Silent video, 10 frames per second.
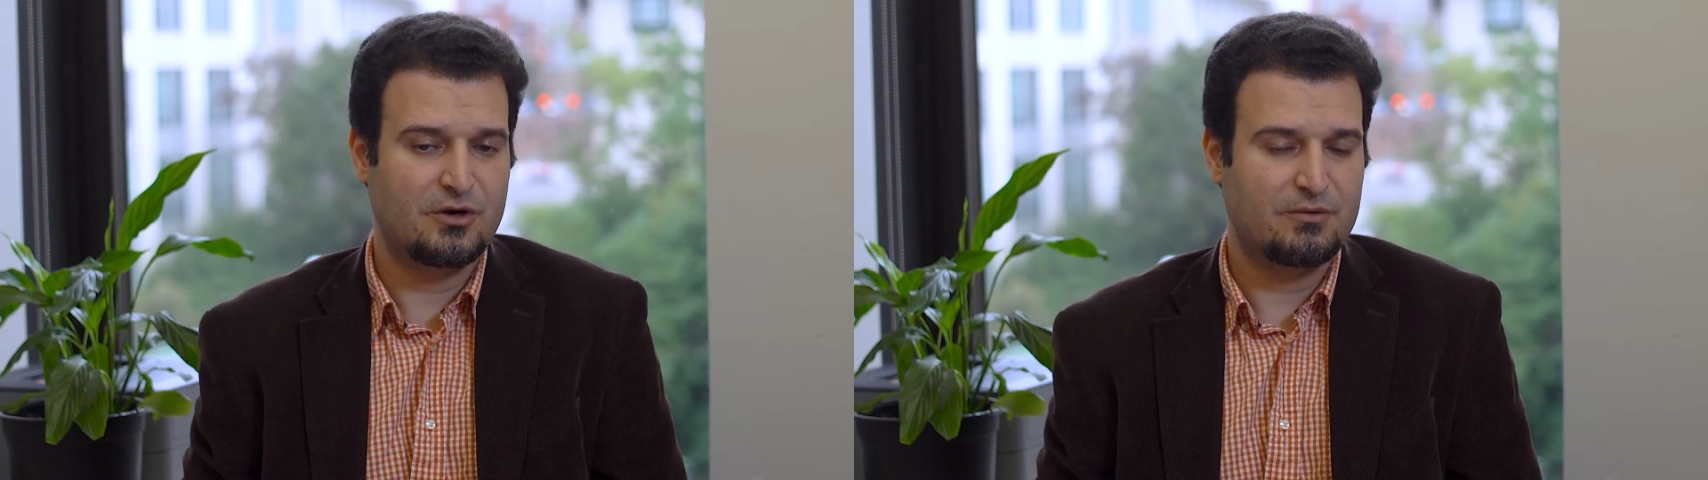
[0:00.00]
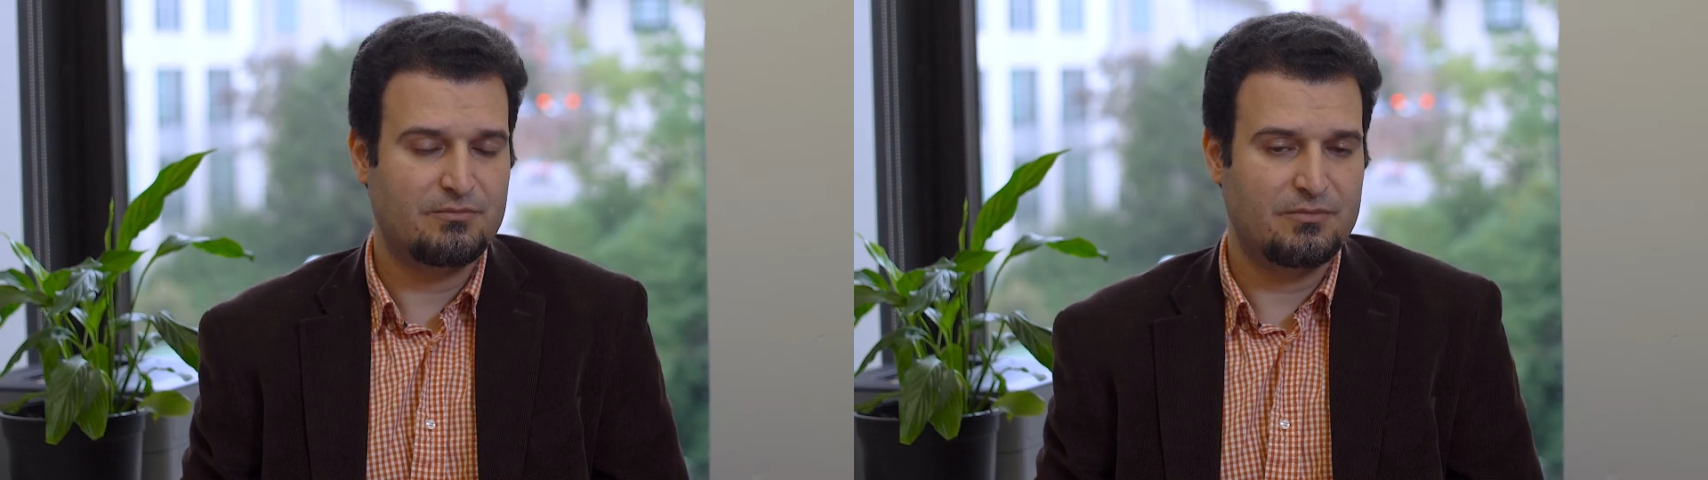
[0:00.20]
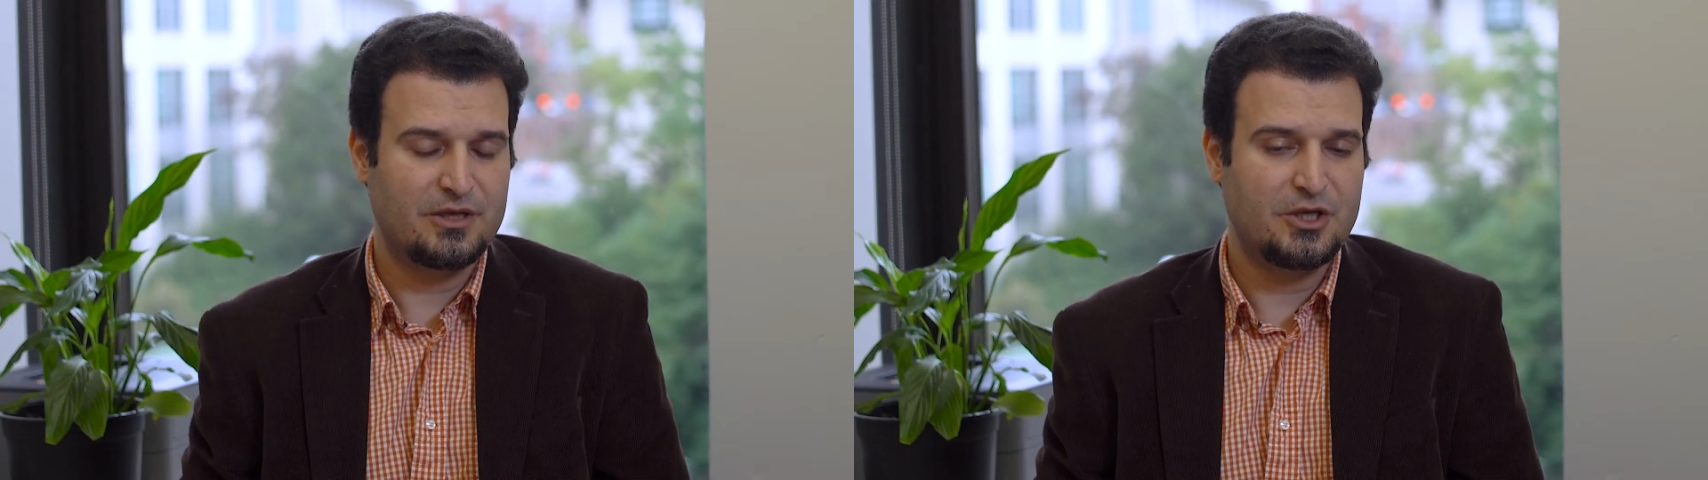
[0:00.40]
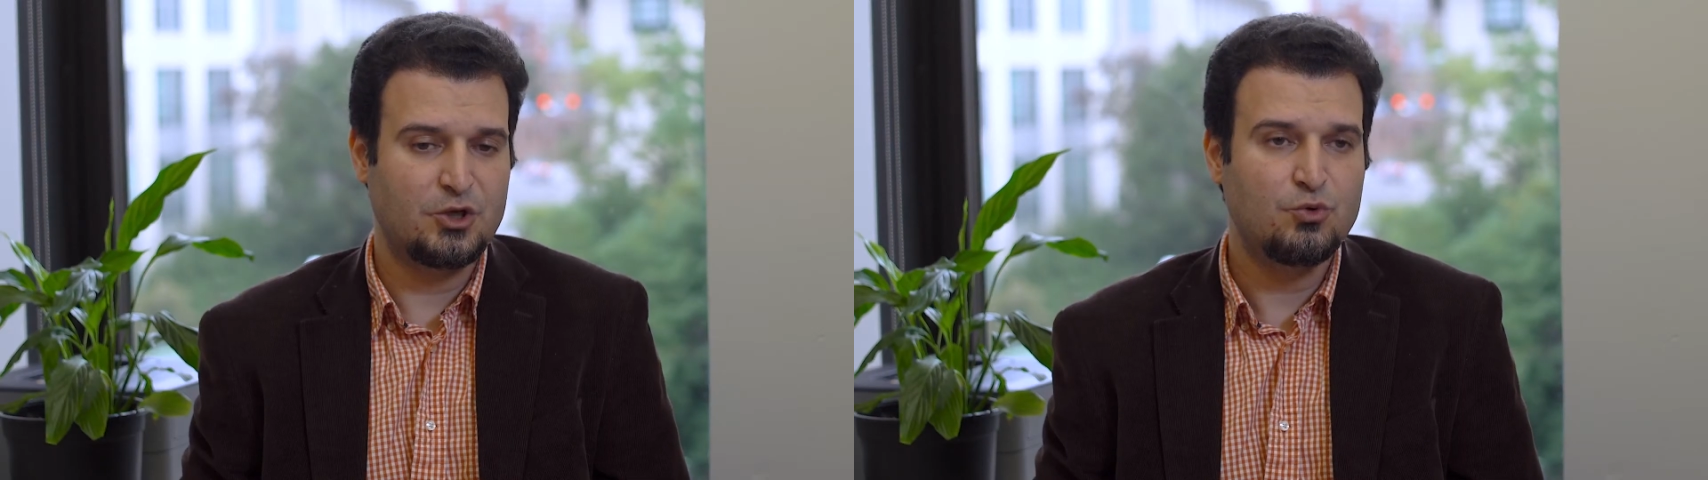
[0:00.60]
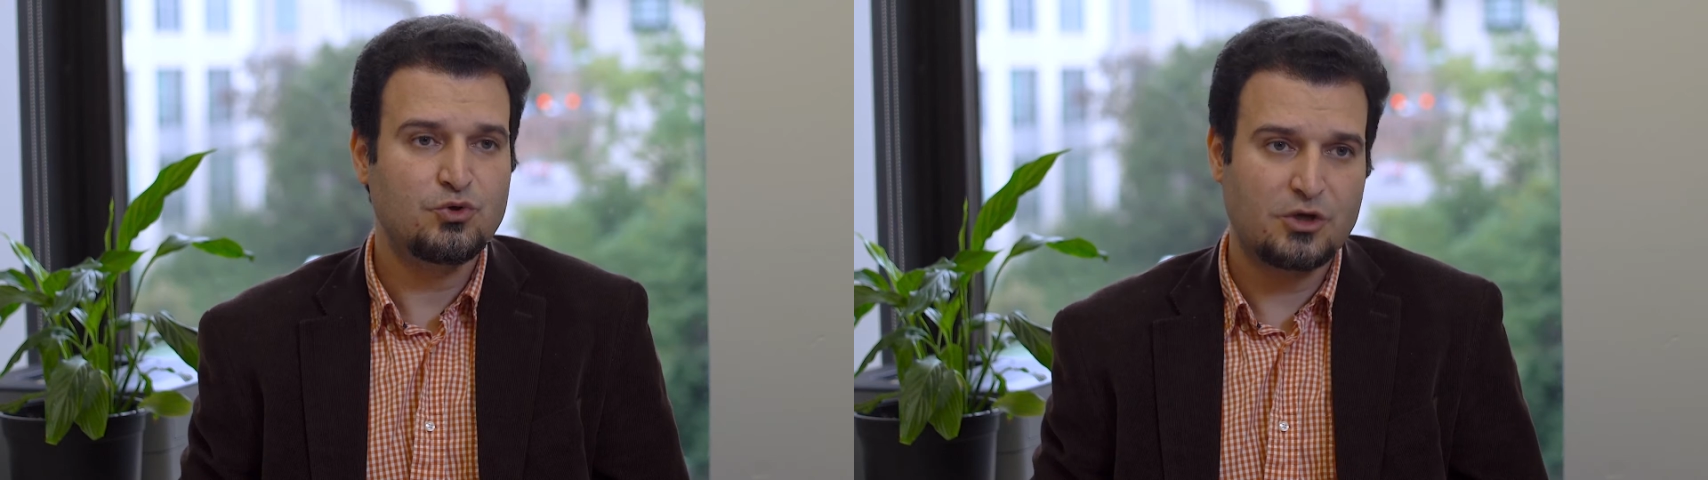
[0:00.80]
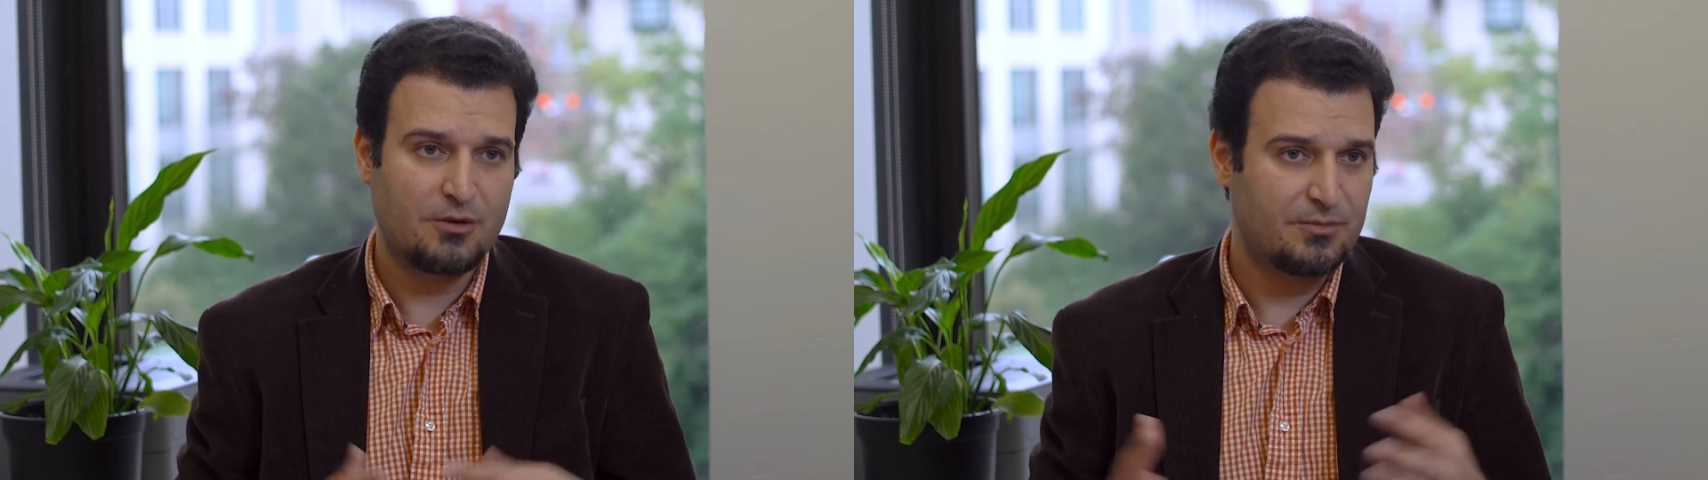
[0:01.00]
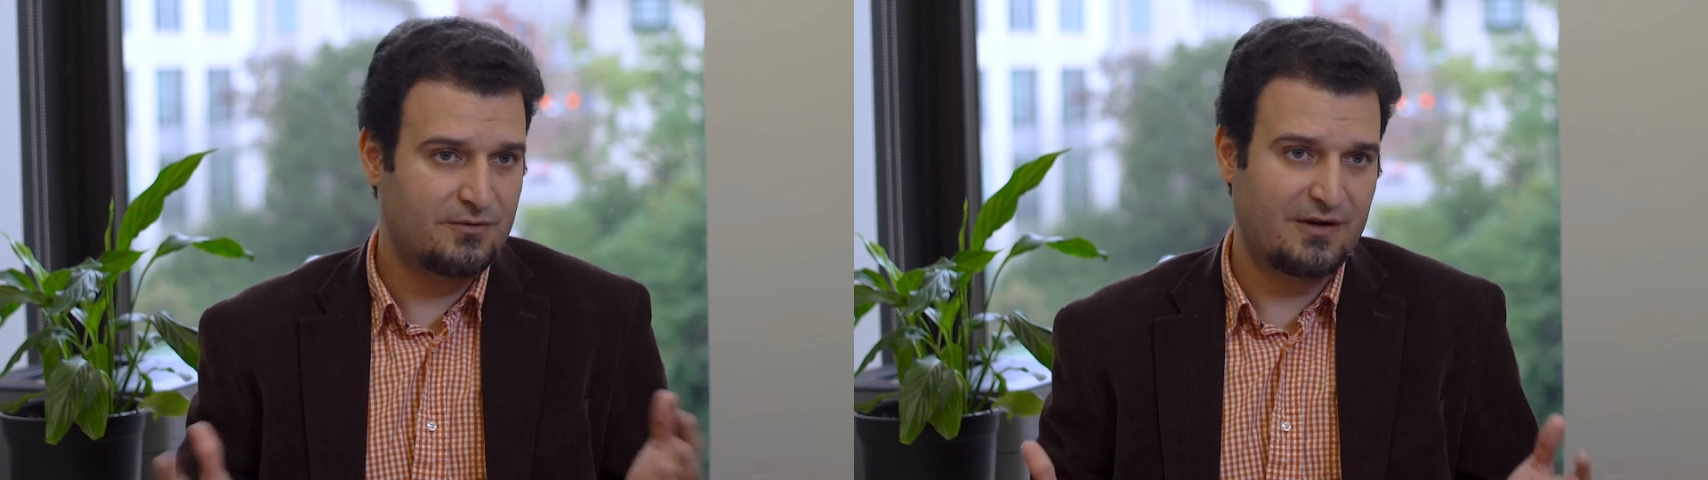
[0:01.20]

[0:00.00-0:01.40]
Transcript: are huge number